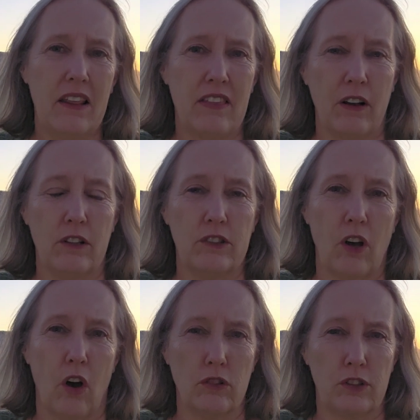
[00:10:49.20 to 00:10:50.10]
there's
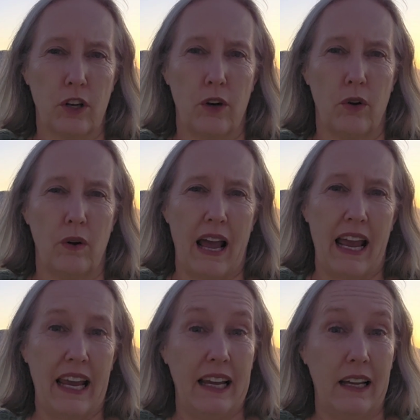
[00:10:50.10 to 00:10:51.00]
also
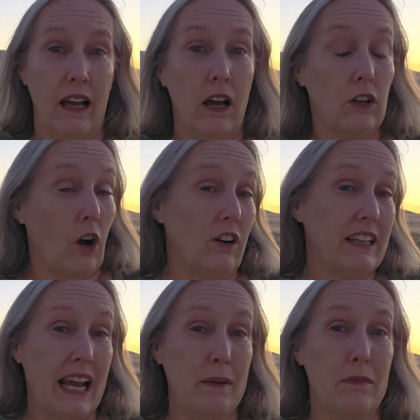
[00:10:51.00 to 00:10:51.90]
a card
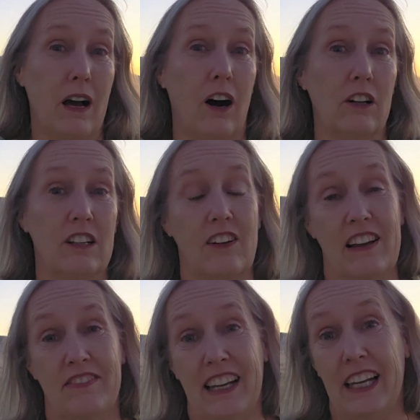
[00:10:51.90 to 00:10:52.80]
game called
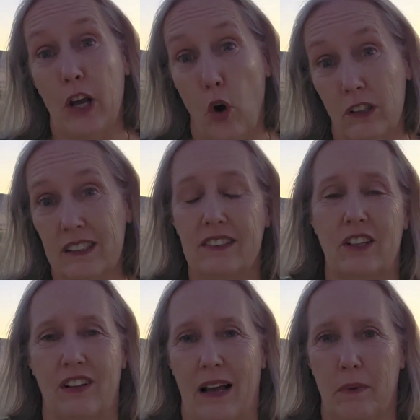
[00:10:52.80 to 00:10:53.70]
Revi'iot, so
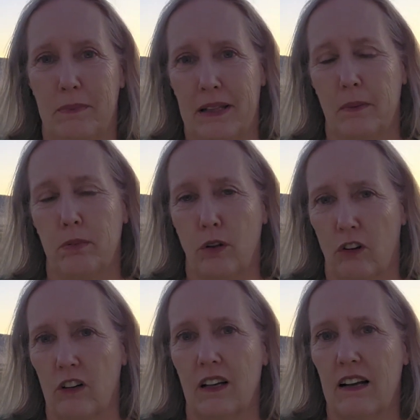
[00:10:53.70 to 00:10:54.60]
that would be the
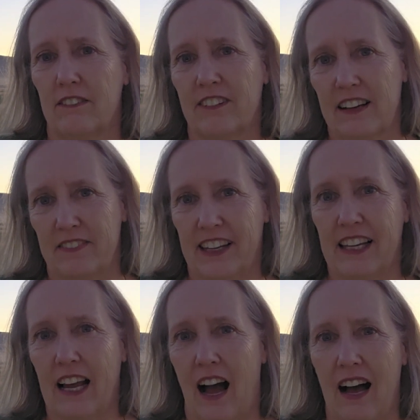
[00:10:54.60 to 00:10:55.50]
plural of
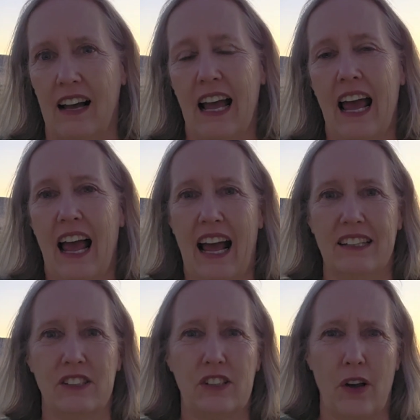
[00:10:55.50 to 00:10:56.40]
Revi'ia.
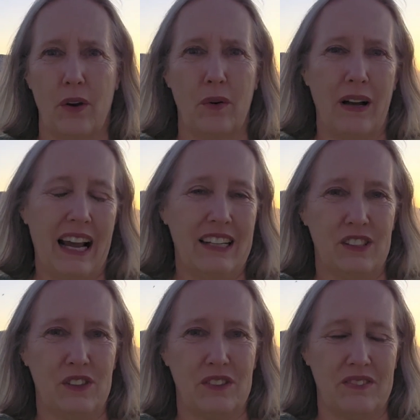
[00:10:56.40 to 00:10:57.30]
And so
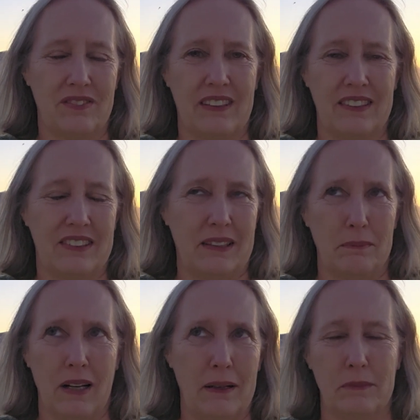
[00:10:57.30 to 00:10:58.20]
it's
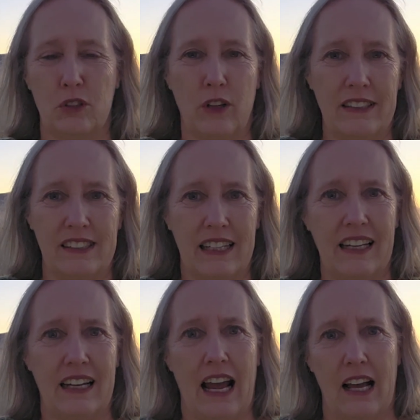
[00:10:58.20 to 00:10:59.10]
sometimes
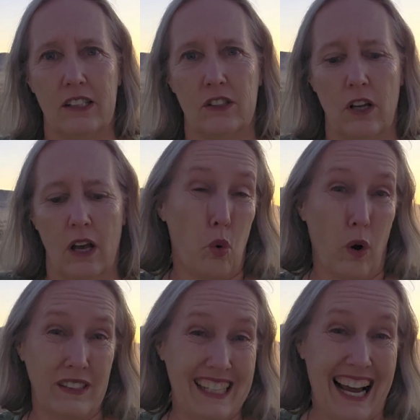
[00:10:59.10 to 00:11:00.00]
translated as
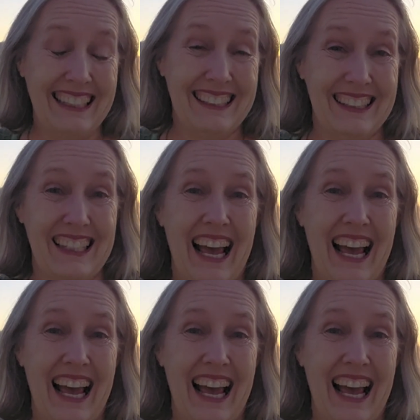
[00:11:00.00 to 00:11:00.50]
quartets.